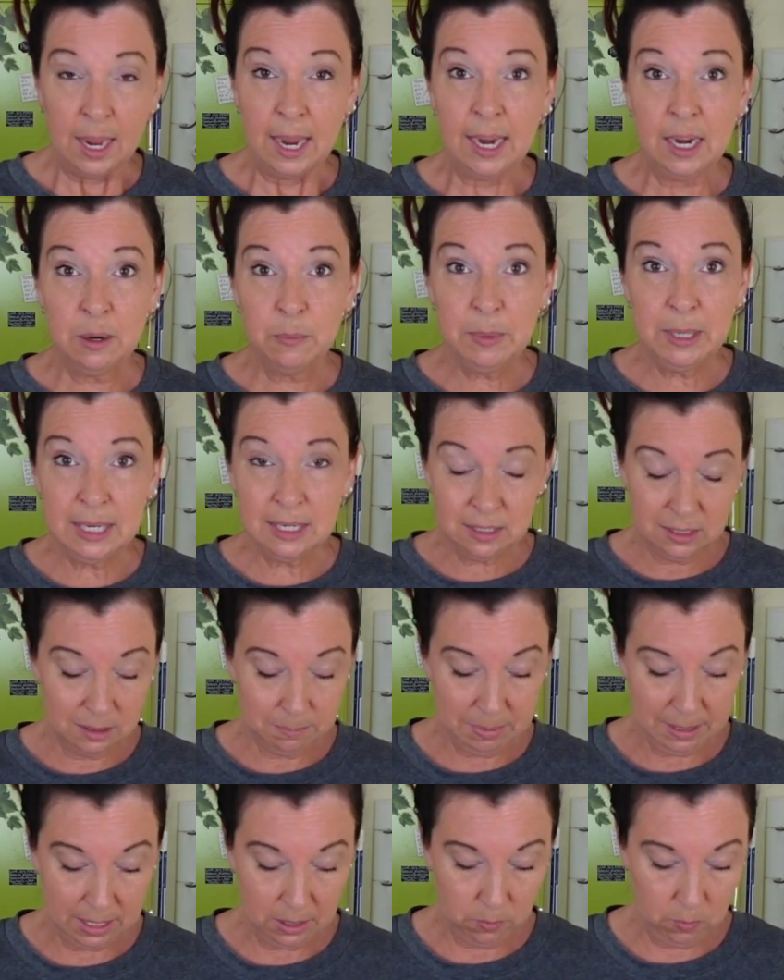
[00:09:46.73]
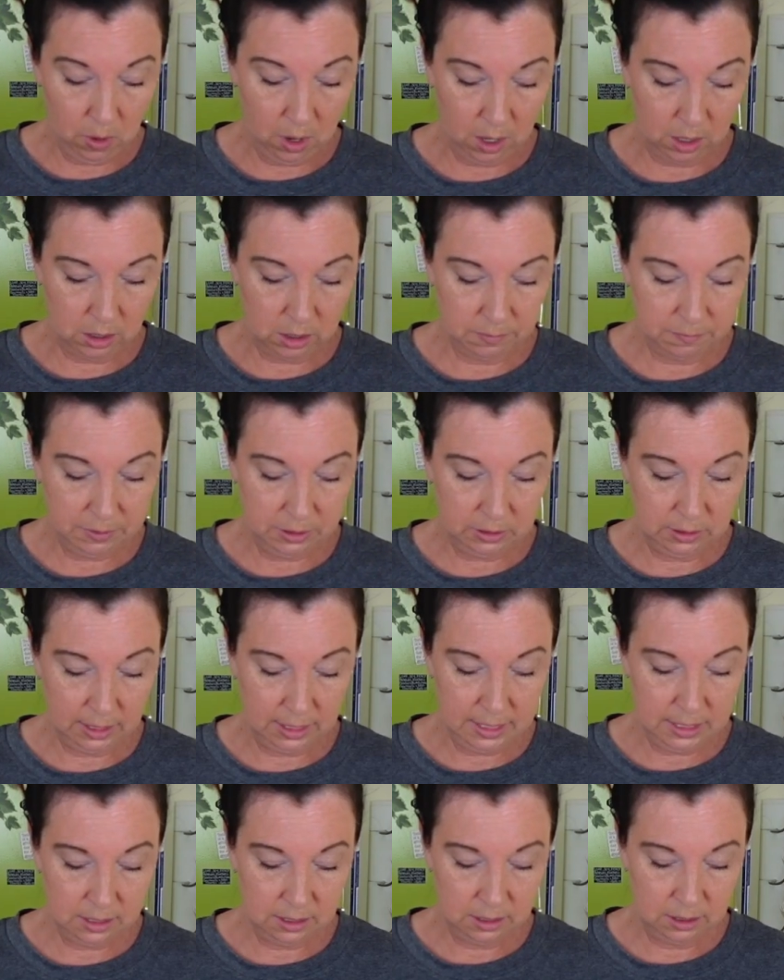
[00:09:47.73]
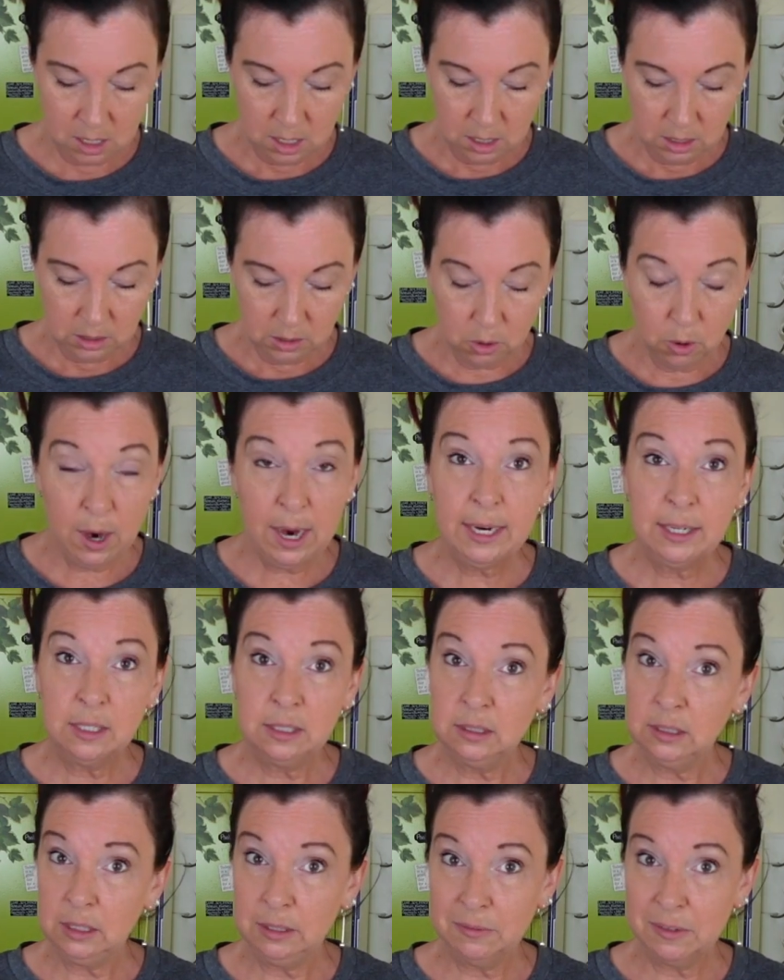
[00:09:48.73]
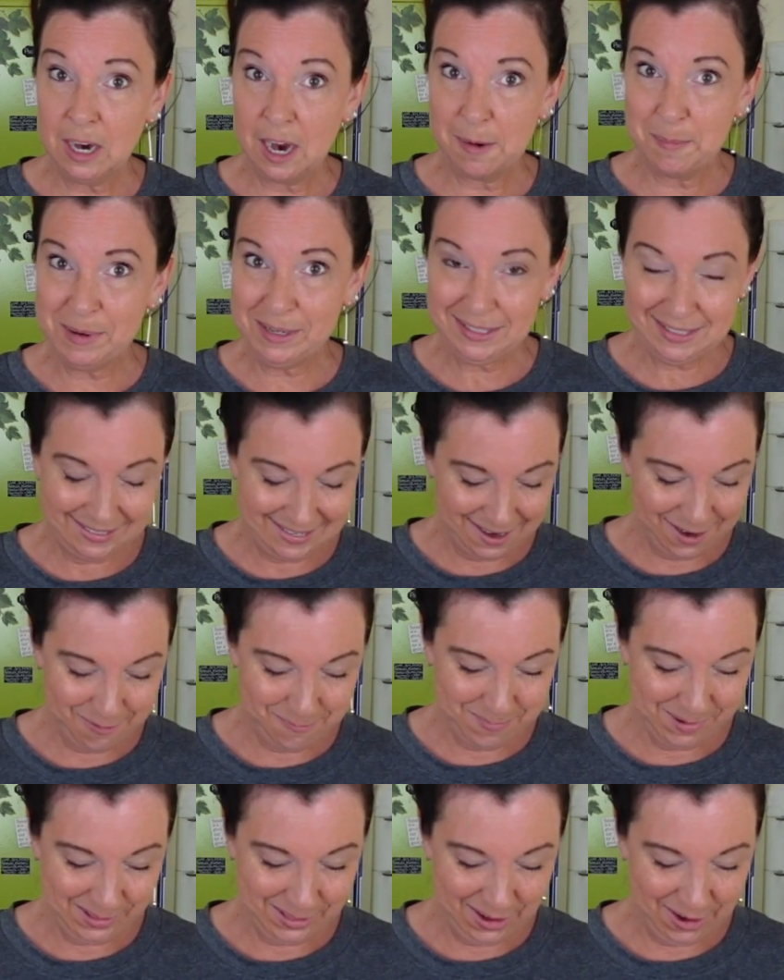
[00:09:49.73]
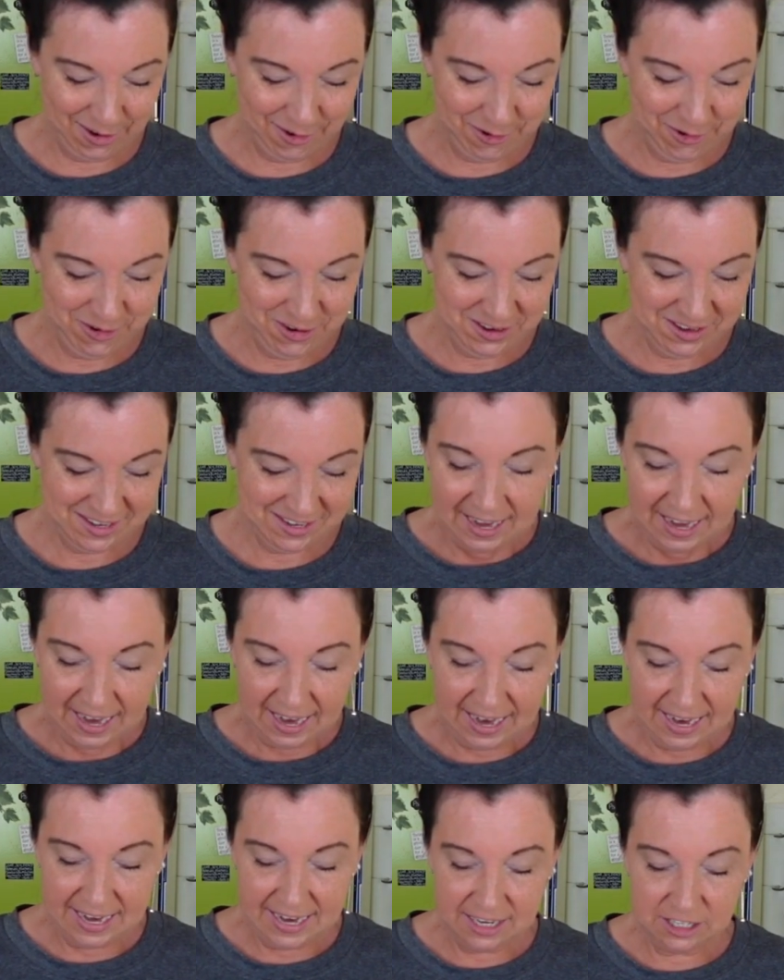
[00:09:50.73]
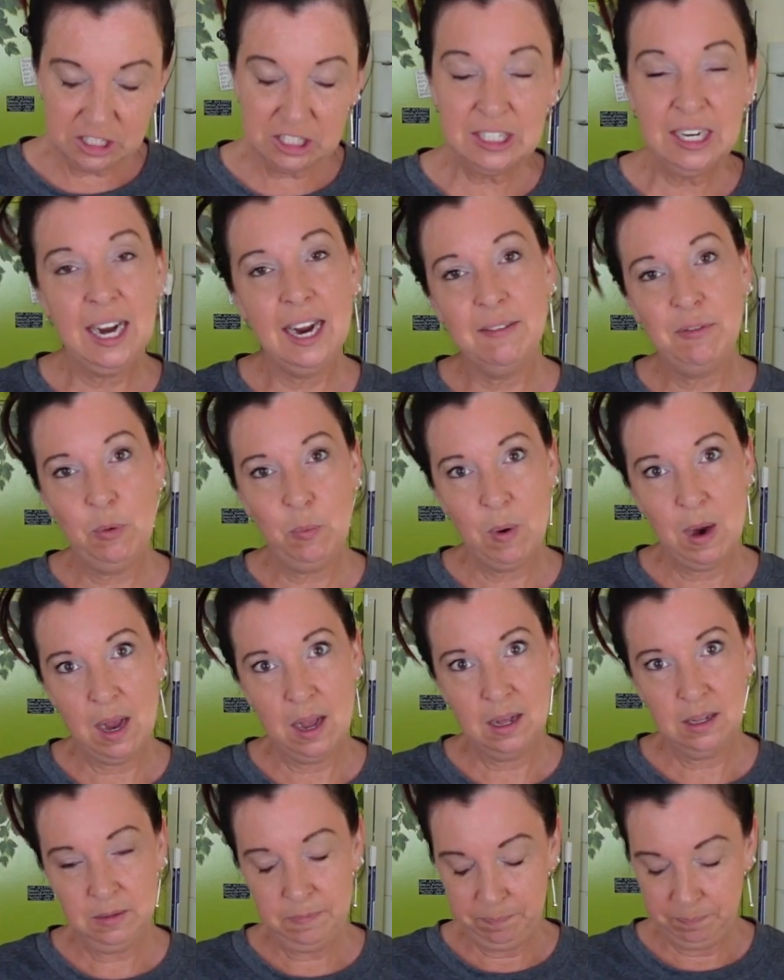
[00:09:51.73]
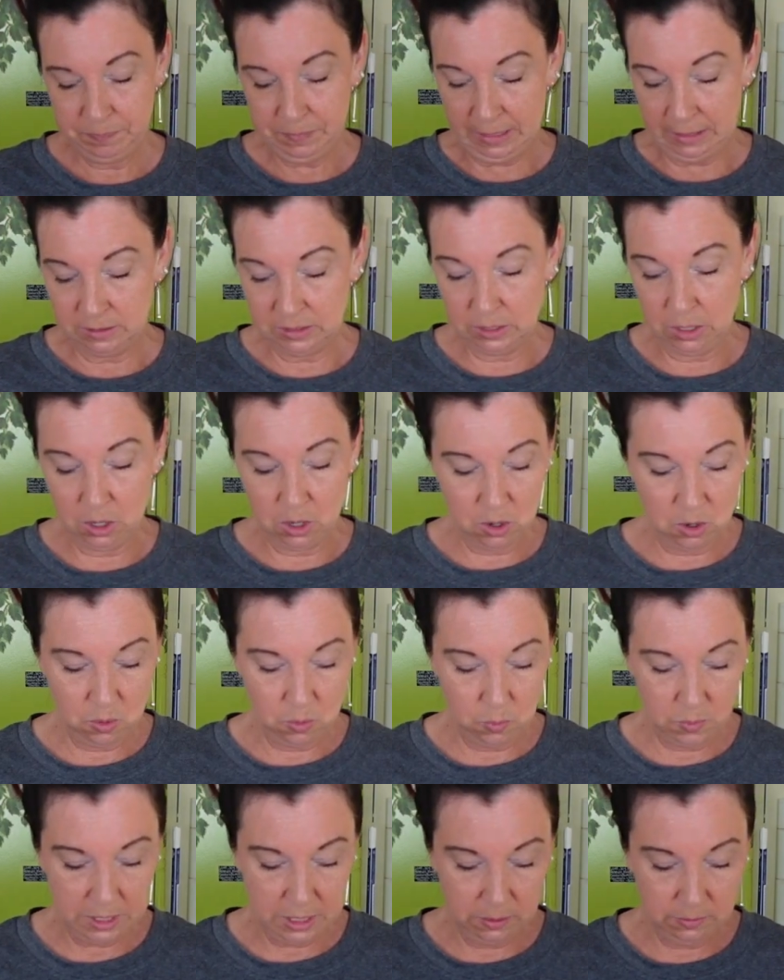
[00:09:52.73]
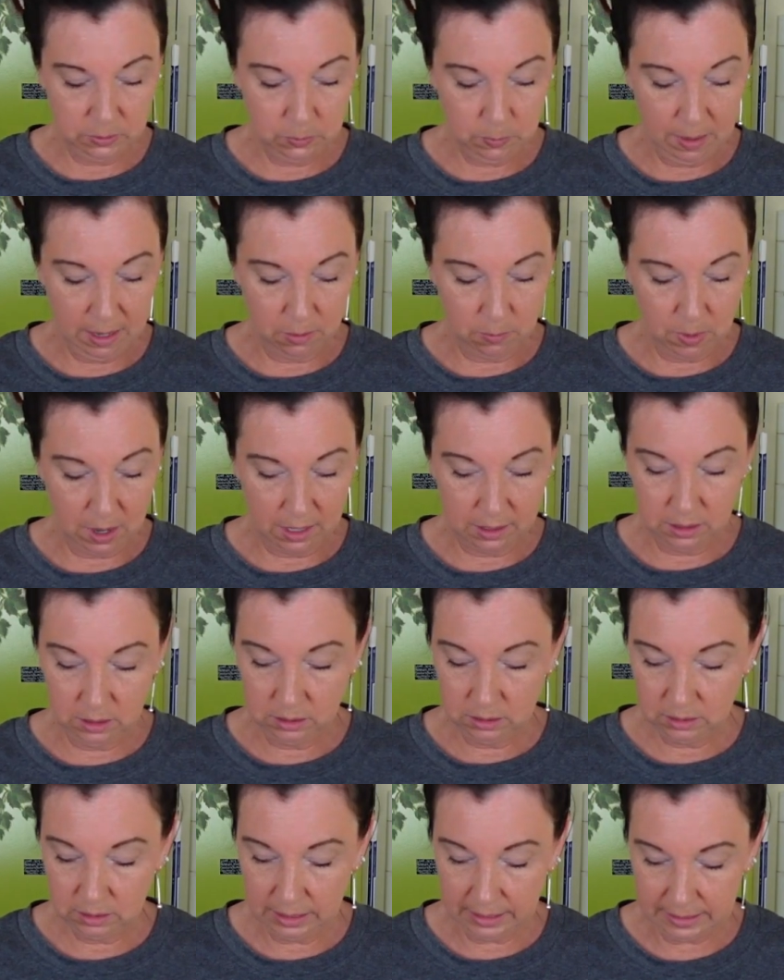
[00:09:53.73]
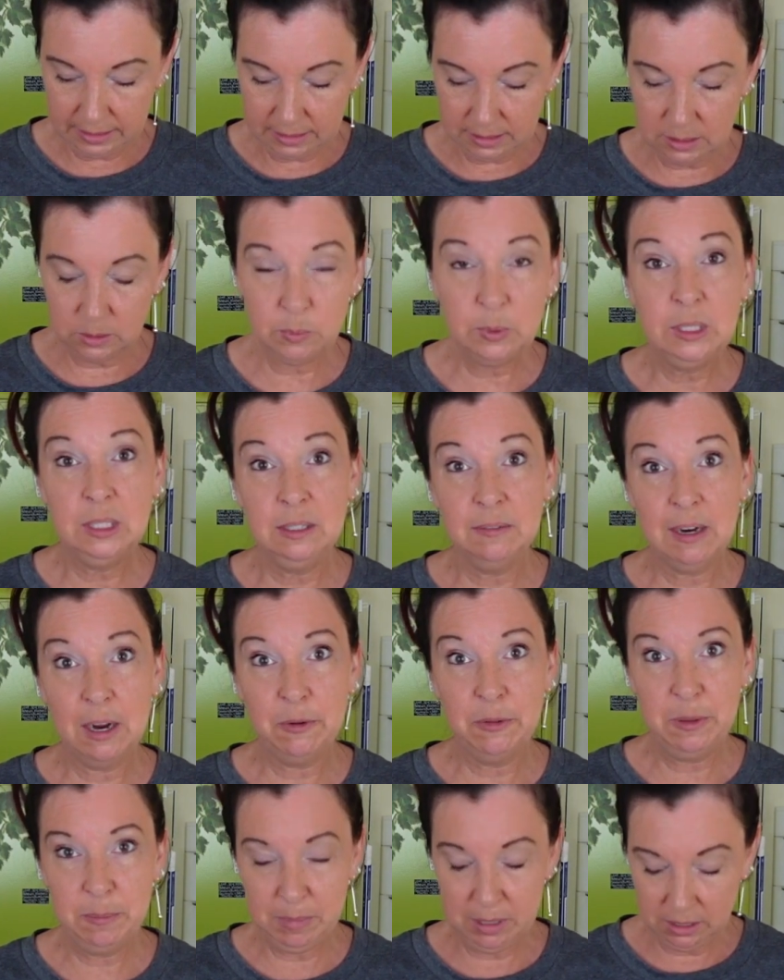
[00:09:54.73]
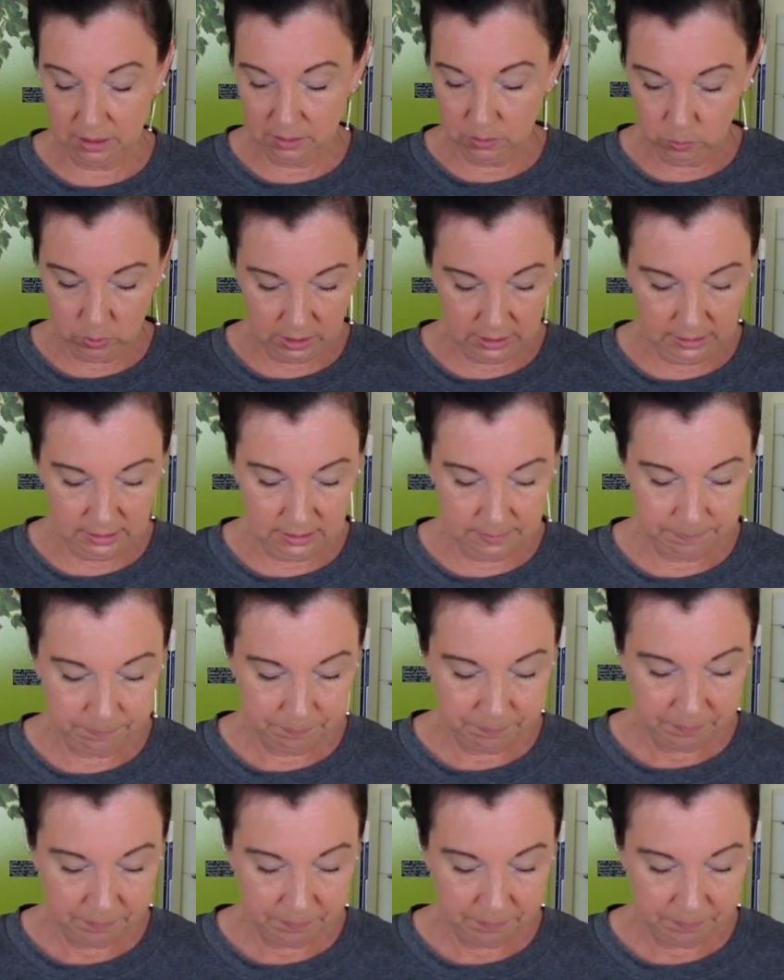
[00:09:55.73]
And we can debate water if you'd like. Go ahead and leave comments down below. I actually have a well, so we use well water because we live out in the middle of the woods.